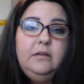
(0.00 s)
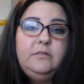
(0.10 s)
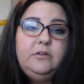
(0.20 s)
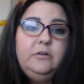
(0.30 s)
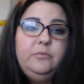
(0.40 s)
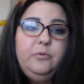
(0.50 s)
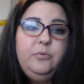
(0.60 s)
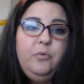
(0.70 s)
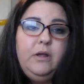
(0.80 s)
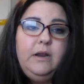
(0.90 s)
it started
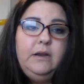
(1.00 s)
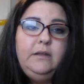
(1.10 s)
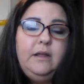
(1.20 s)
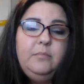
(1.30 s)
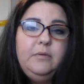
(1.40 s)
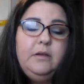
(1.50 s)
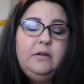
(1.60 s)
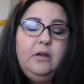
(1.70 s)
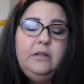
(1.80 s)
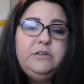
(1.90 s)
with one, and
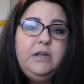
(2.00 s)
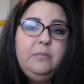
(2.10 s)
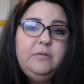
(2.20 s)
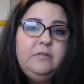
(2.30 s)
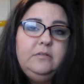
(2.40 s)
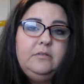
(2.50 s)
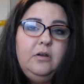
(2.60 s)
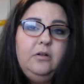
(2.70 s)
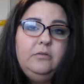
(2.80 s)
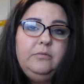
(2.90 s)
college campuses
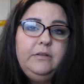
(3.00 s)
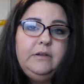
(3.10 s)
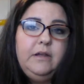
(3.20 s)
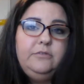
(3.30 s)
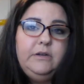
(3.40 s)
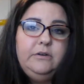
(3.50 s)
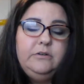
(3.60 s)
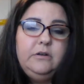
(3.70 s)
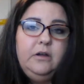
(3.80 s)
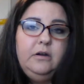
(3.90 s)
all around the country
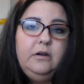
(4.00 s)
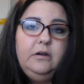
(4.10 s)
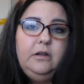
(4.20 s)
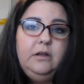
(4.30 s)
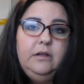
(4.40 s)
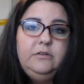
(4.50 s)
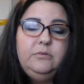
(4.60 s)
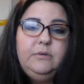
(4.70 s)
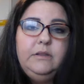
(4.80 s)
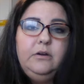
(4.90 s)
are
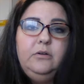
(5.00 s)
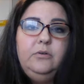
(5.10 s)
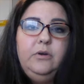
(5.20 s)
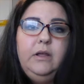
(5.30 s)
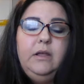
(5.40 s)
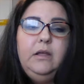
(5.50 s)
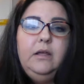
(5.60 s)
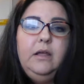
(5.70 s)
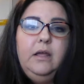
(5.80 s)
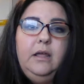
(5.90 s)
doing their own.
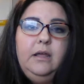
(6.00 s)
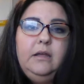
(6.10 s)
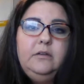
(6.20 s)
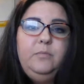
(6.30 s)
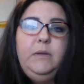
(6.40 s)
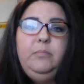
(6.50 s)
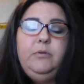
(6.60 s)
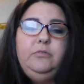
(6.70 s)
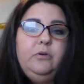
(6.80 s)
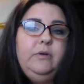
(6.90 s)
And
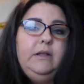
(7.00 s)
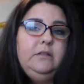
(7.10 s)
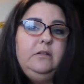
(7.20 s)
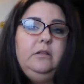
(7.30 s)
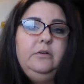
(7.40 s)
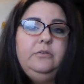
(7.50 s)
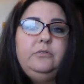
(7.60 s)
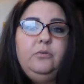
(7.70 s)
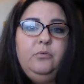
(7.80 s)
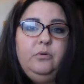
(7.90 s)
people donate the
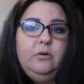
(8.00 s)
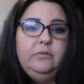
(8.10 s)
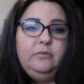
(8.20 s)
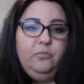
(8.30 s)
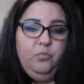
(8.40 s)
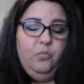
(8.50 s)
clothes or